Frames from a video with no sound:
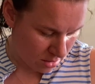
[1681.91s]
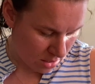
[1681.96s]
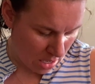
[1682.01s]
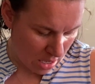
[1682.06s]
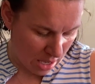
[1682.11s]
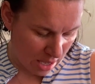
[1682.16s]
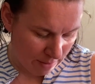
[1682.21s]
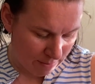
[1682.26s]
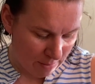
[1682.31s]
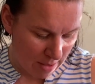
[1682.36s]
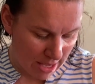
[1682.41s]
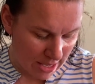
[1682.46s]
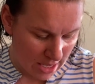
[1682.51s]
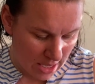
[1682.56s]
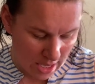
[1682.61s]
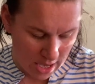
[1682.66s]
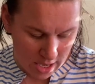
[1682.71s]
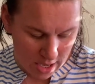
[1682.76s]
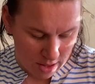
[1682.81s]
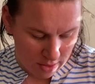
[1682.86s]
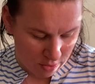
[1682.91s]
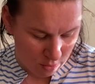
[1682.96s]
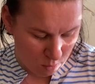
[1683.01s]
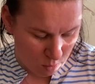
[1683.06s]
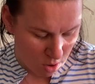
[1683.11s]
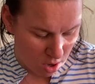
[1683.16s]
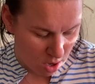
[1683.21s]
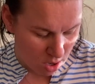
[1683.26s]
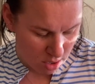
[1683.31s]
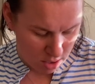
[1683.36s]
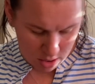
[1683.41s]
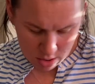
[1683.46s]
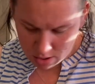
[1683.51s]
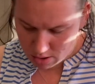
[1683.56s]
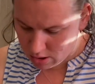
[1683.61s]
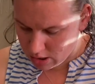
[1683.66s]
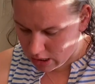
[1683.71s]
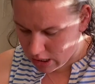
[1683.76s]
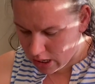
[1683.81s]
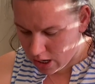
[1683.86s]
I'm making another one.
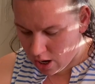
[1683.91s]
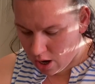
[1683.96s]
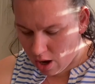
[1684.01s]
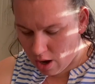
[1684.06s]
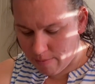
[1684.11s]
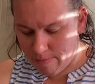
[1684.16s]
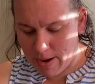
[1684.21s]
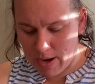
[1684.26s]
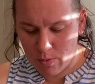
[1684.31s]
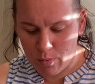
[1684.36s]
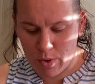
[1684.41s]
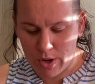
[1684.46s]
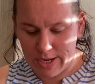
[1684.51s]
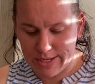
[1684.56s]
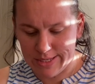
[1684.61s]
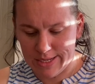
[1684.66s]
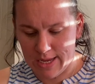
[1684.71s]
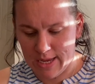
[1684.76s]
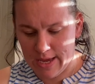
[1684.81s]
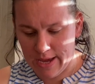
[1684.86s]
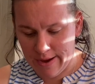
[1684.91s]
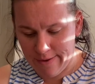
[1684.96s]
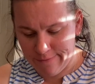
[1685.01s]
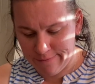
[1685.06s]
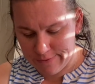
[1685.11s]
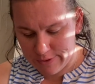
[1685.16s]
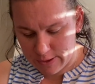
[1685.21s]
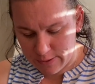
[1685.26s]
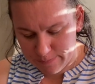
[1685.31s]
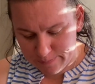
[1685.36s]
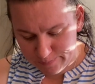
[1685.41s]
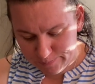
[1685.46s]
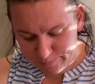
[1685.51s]
I made one as a gift